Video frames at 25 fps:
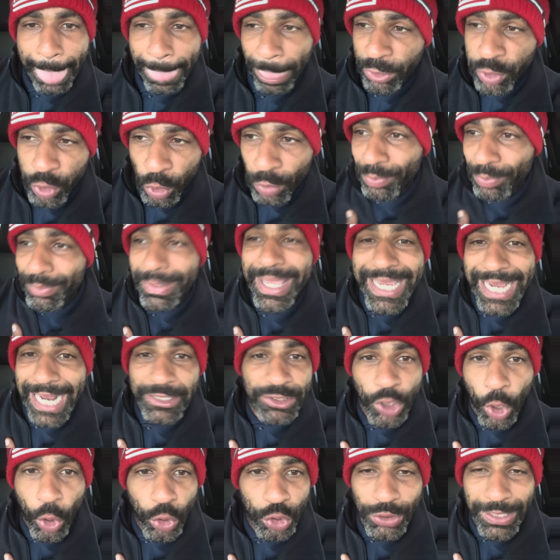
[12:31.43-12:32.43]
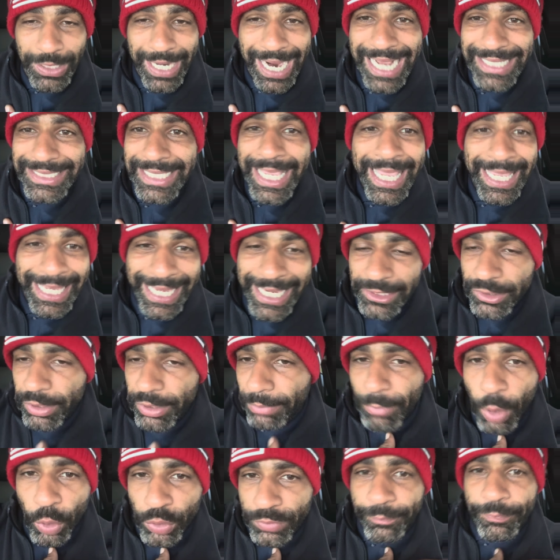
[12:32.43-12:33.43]
To me, I told you guys, he's the
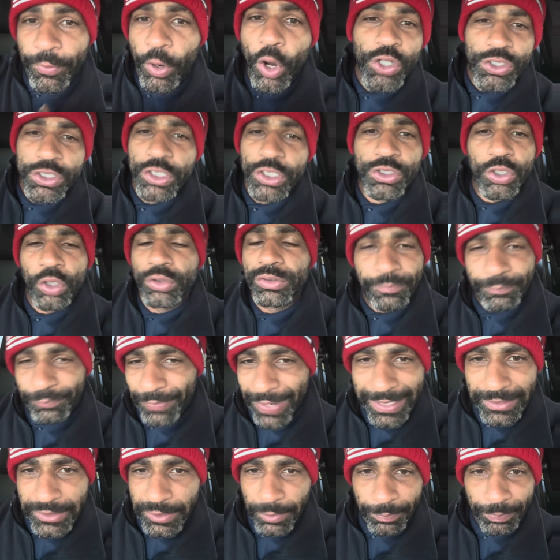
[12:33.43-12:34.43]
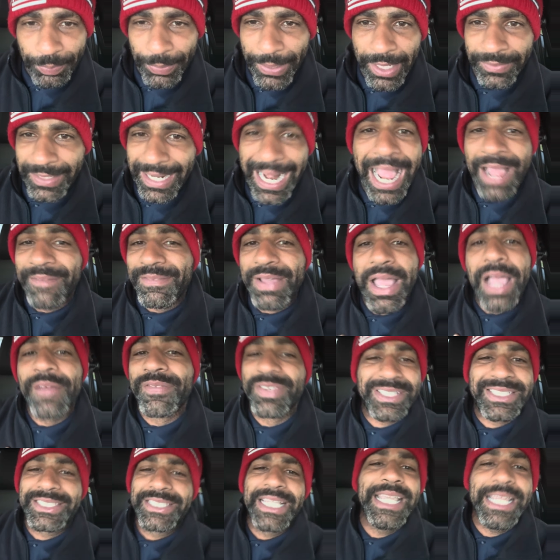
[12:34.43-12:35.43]
most versatile defensive player that I've
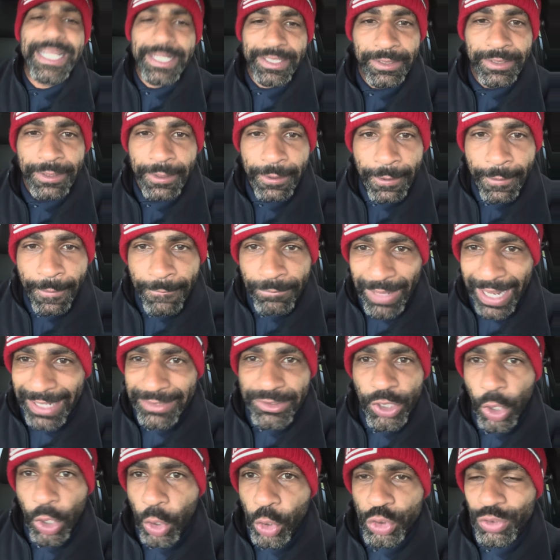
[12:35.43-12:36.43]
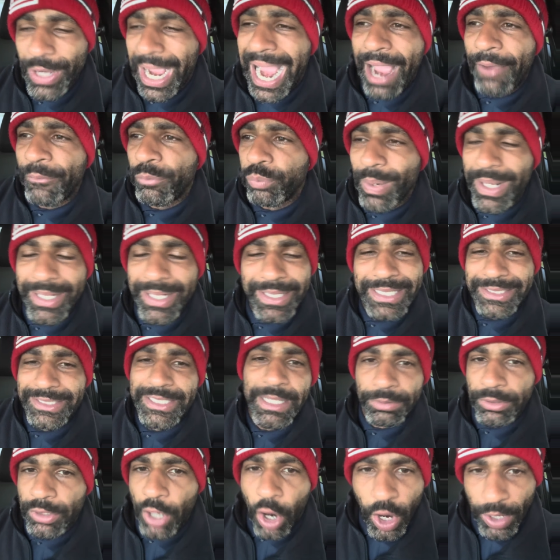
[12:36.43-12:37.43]
ever seen. I told you, I witnessed
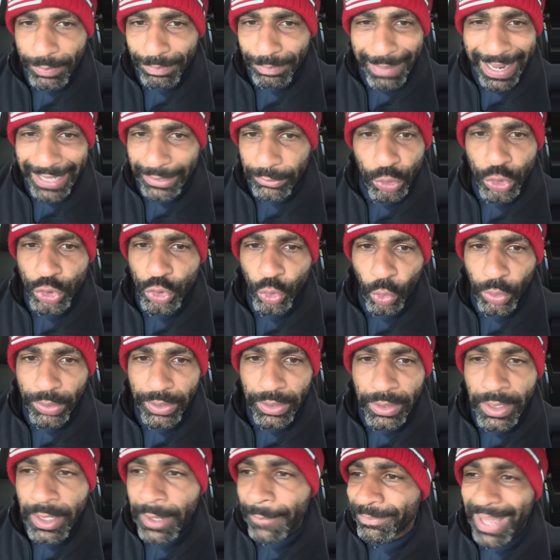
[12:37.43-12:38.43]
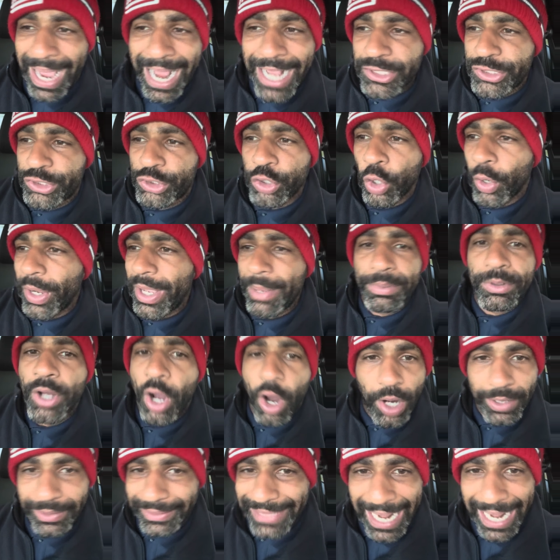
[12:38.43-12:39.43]
him guard Michael Jordan. I saw him
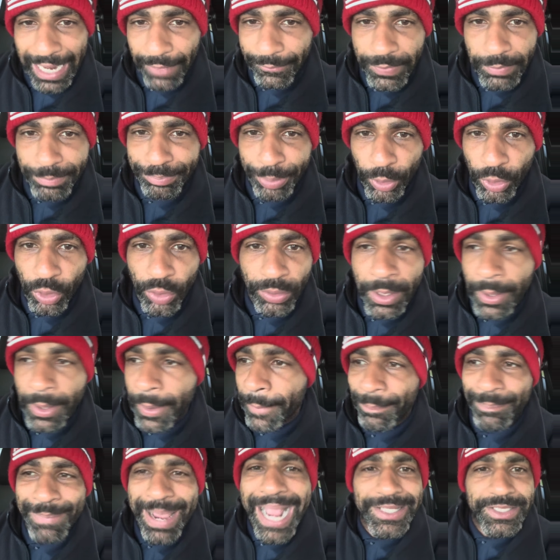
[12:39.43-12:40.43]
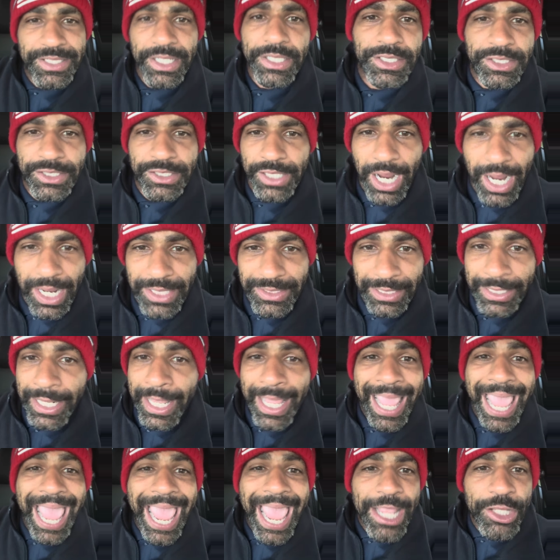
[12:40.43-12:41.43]
guard Larry Bird, Magic Johnson,
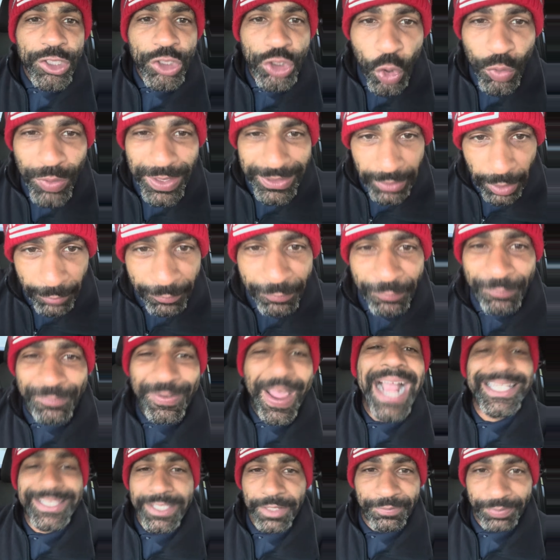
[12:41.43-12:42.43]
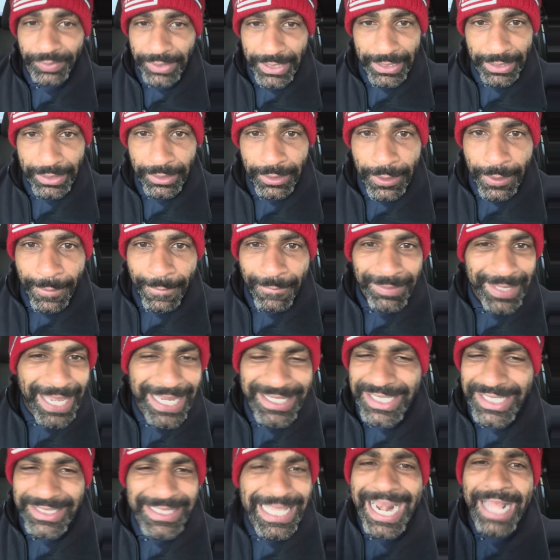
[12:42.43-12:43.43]
and do this effectively.
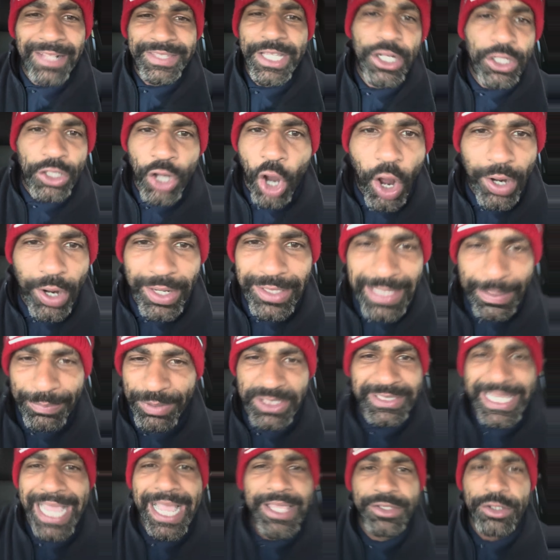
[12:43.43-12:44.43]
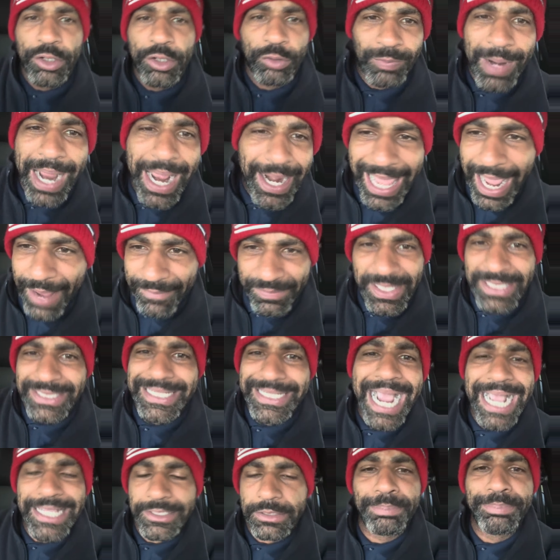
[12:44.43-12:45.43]
He's just not out there guarding them, just standing around and having these
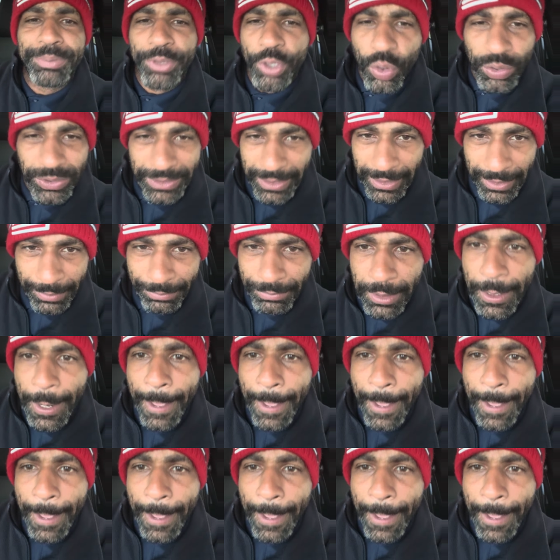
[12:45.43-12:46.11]
guys abuse him.